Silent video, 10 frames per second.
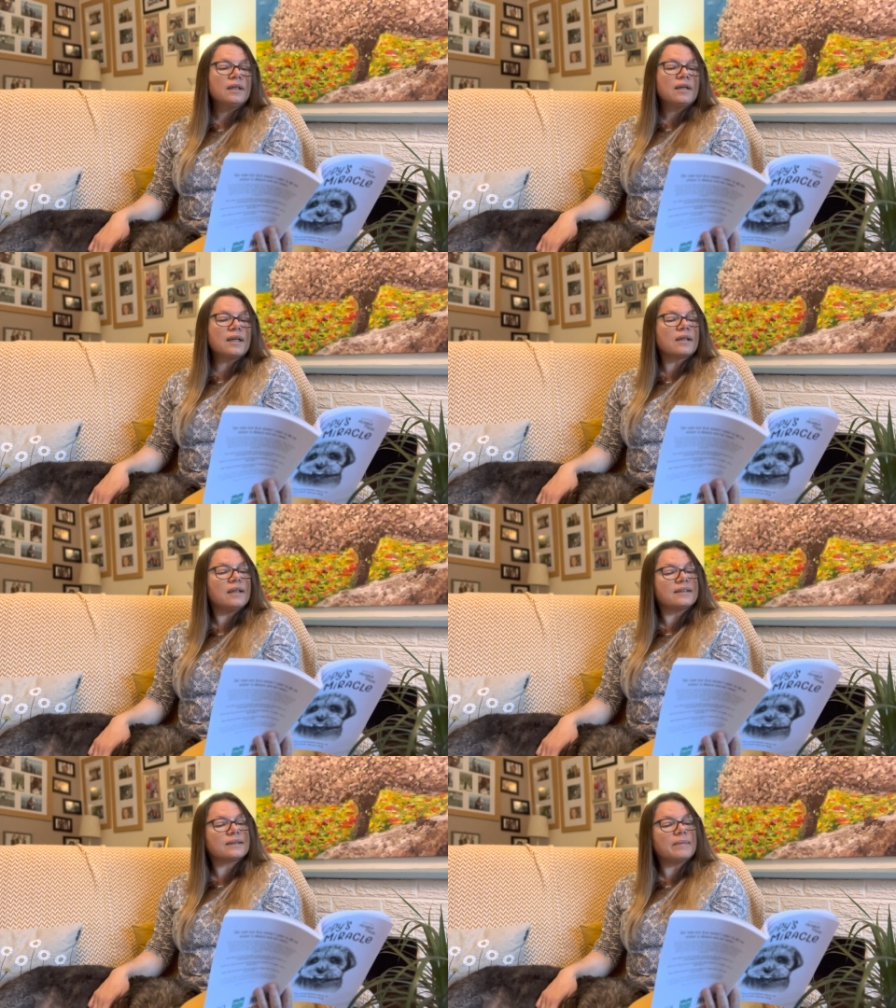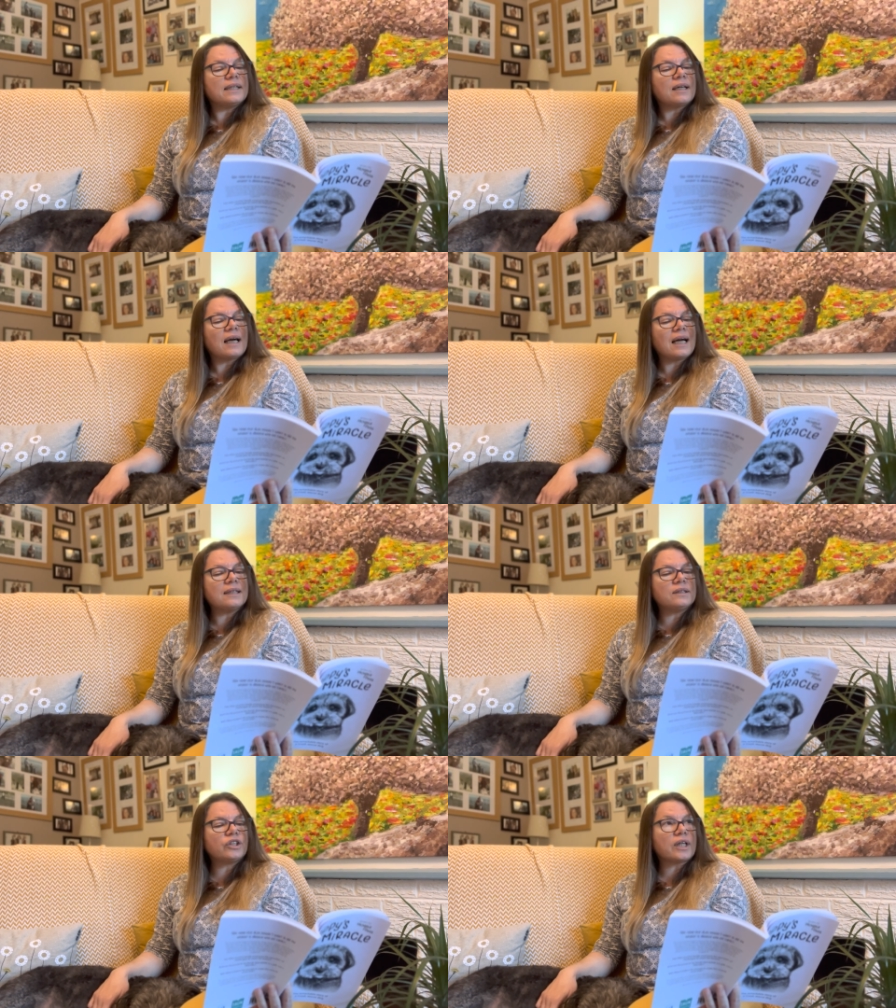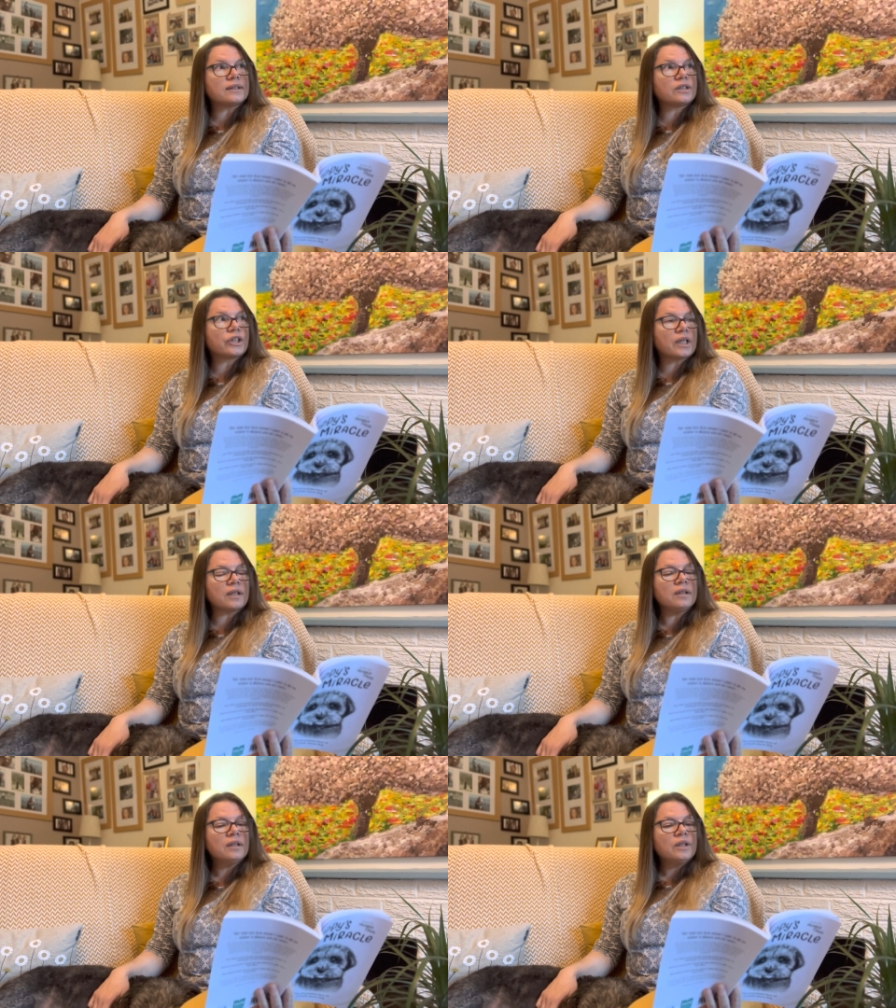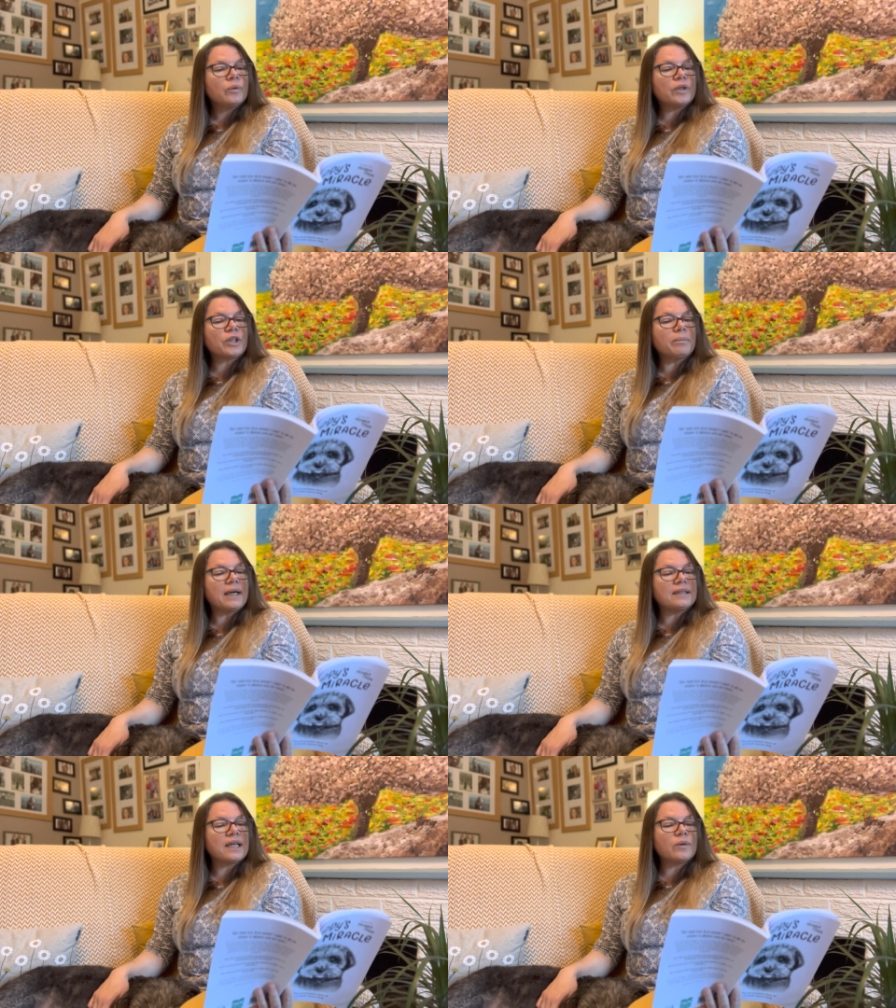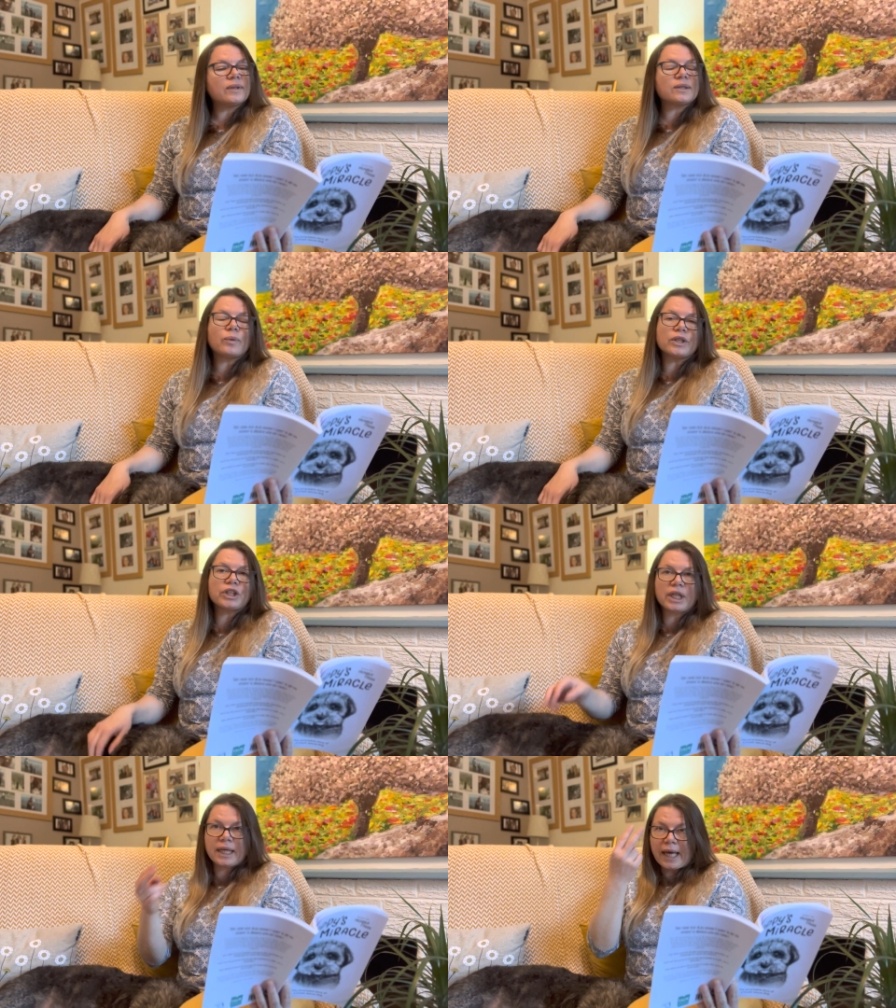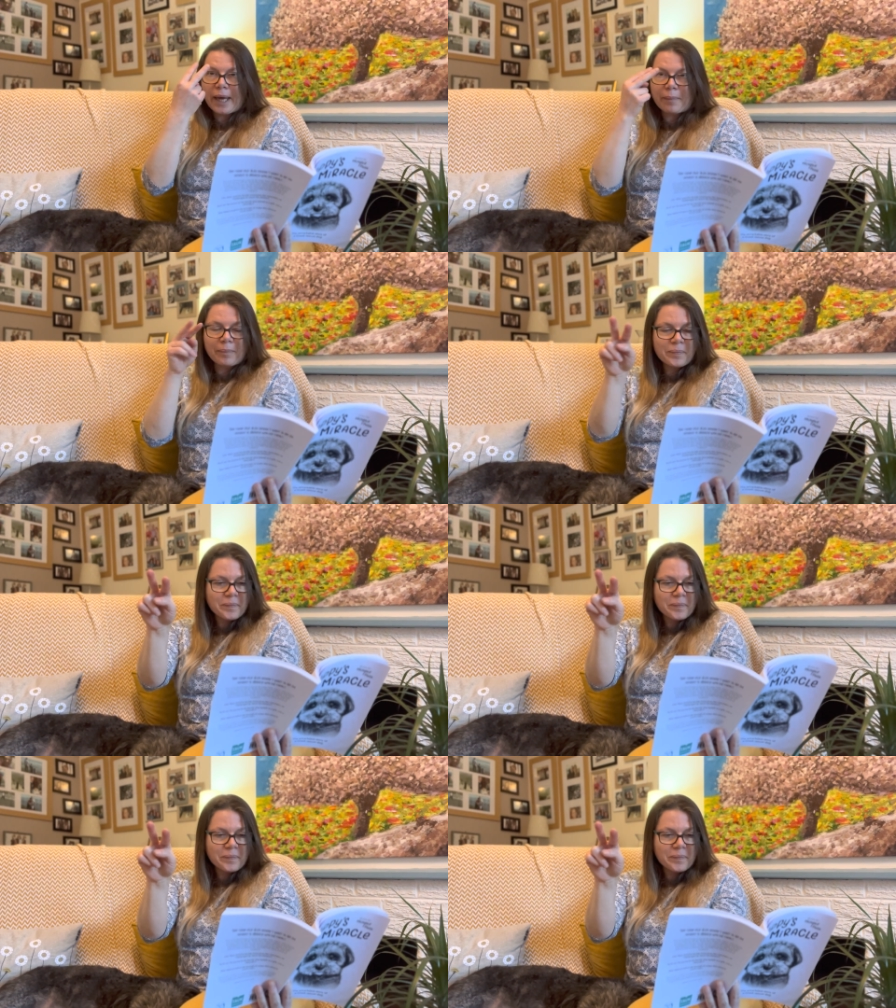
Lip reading: Nicholas made a hand gesture, which meant he was watching him.